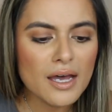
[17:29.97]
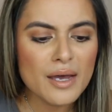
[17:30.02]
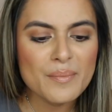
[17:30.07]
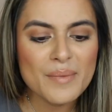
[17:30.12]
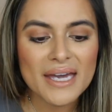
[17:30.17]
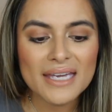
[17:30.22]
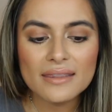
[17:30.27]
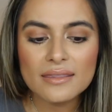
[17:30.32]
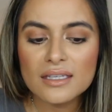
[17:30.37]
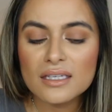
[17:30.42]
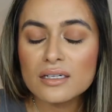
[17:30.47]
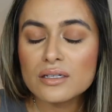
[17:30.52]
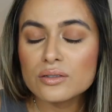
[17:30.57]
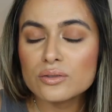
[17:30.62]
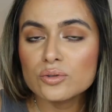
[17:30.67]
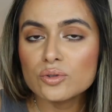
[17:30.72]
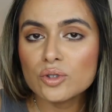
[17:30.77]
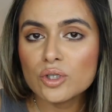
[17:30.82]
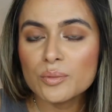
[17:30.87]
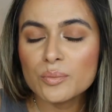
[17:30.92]
Um, I
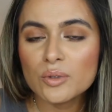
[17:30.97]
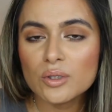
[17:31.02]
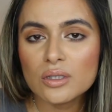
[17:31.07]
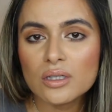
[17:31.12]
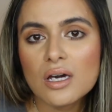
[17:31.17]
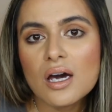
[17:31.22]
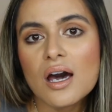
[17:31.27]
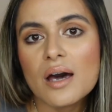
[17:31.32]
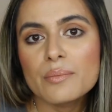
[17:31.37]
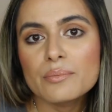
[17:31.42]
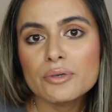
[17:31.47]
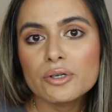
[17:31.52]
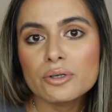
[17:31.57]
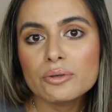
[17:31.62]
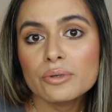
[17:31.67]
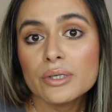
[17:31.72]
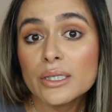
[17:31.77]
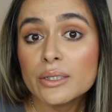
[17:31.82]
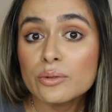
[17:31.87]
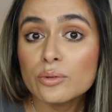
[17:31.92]
think normal
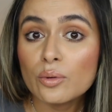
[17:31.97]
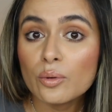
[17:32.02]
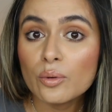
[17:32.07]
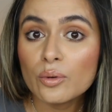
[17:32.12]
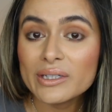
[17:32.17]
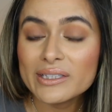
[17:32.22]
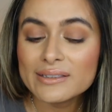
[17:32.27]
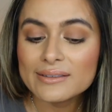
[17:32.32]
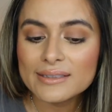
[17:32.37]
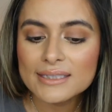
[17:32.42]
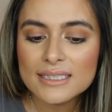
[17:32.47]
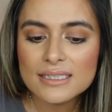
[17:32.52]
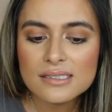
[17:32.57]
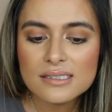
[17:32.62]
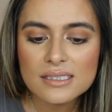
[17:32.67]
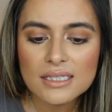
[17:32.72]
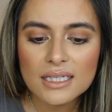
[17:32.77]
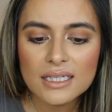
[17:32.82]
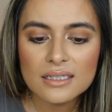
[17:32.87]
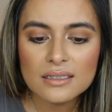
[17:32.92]
combo and oily
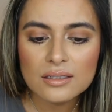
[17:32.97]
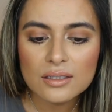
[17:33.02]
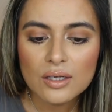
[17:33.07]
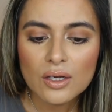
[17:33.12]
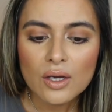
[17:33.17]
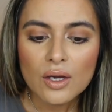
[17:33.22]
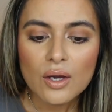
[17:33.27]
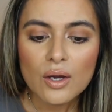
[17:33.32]
skin